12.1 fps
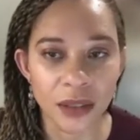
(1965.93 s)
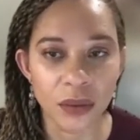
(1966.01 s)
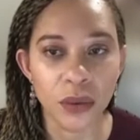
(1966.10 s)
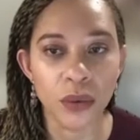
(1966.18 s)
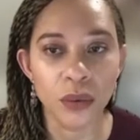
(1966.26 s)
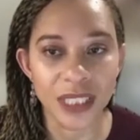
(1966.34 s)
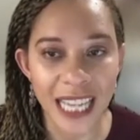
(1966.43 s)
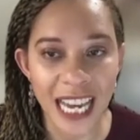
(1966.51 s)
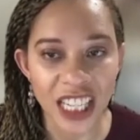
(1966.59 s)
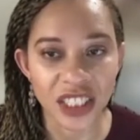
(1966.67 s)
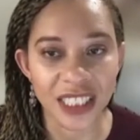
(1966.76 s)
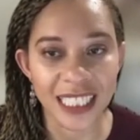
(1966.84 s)
who was
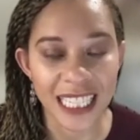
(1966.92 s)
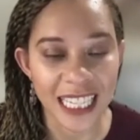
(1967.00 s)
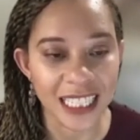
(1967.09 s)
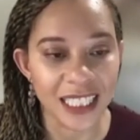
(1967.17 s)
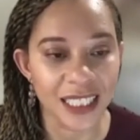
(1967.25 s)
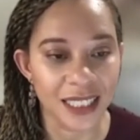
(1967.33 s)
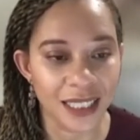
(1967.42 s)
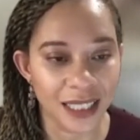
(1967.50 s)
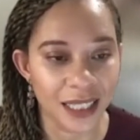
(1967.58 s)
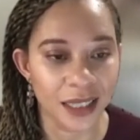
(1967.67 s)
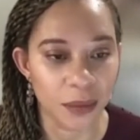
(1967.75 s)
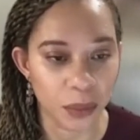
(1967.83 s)
actually innocent
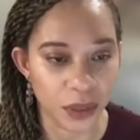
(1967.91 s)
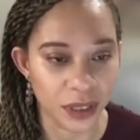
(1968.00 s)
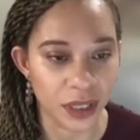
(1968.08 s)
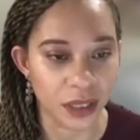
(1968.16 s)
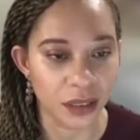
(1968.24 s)
sitting in prison.